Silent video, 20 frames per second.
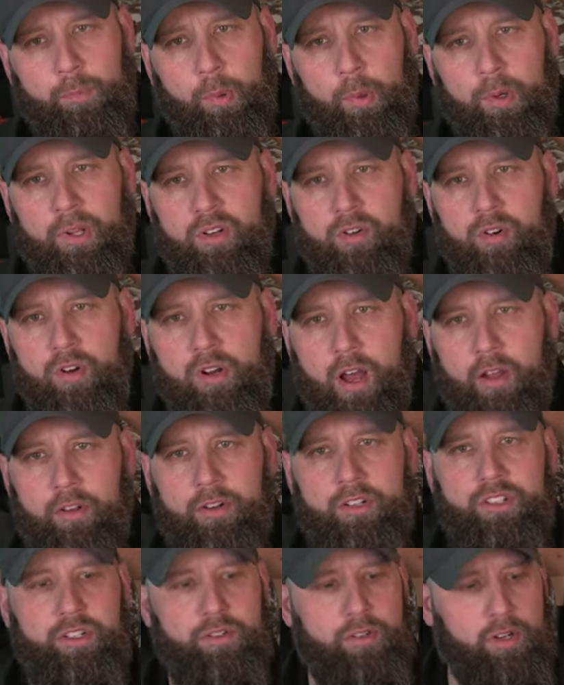a pretty cool color
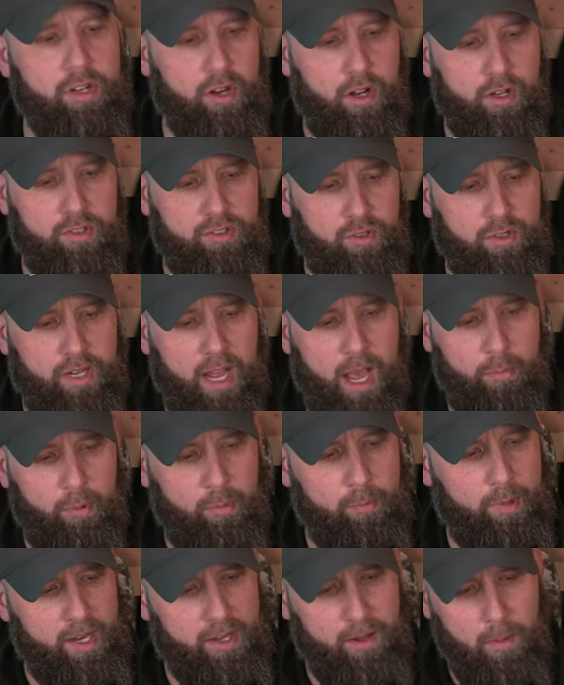too. Can also
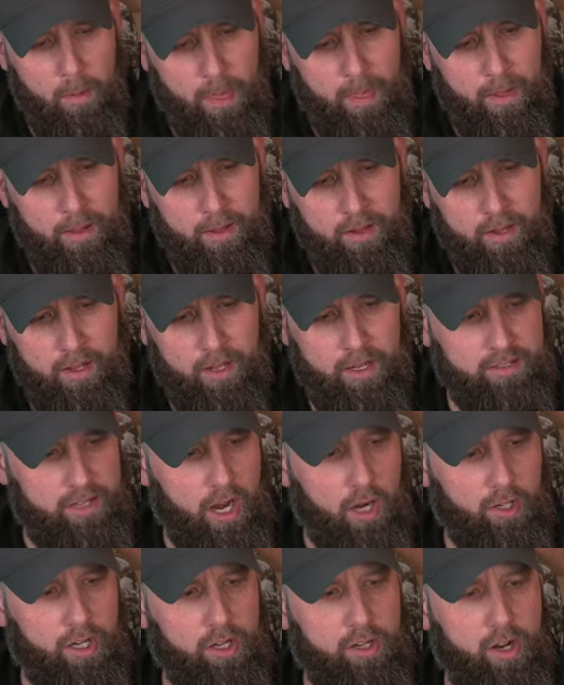complement
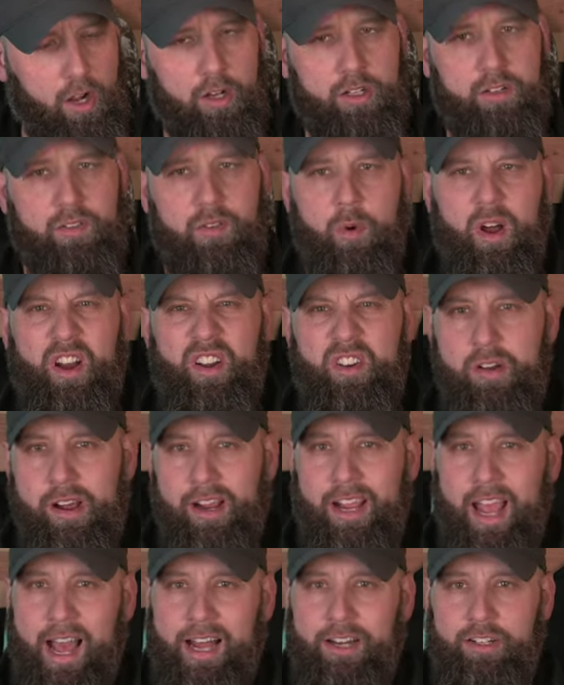darker colors. You want to do a
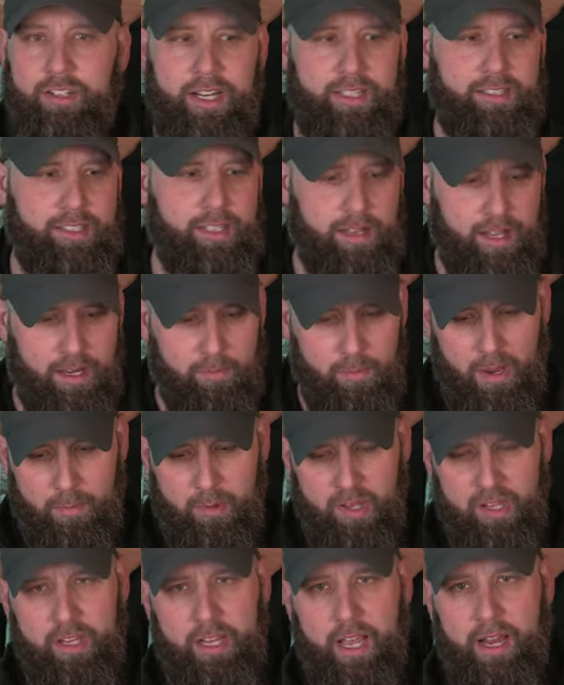contrasty thing.
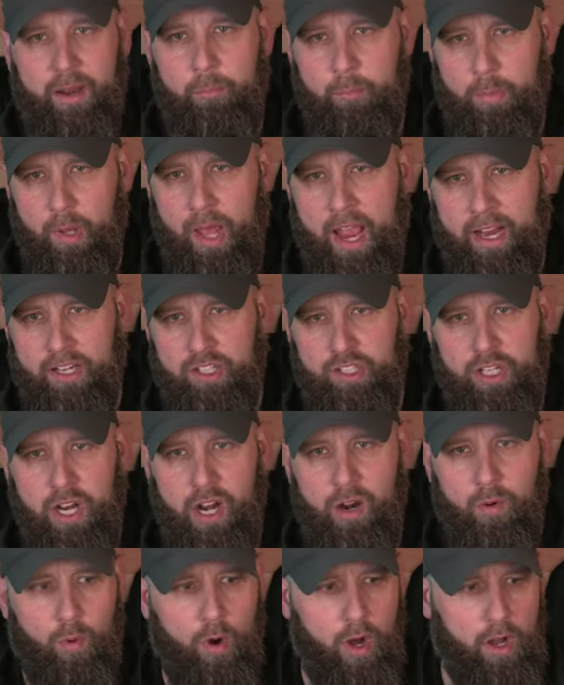Maybe you got a black
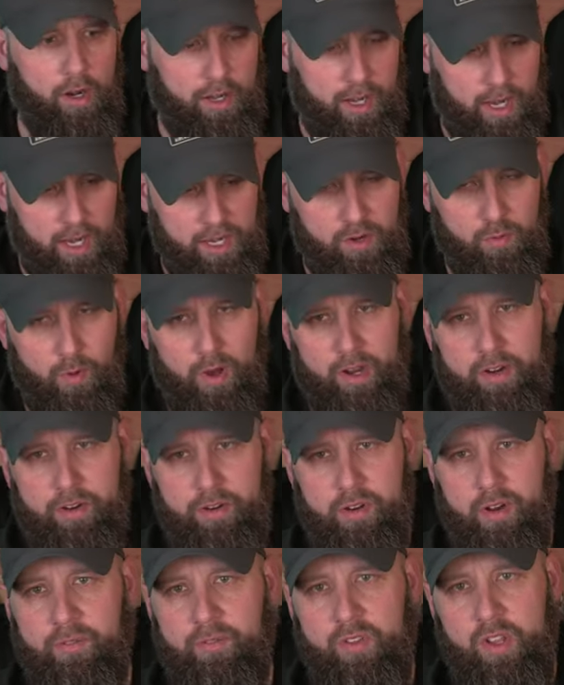GR1 and you want to
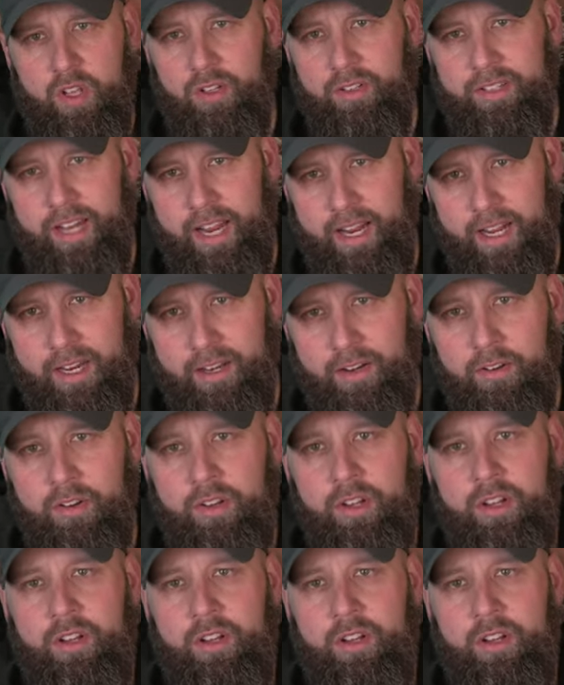do a field tan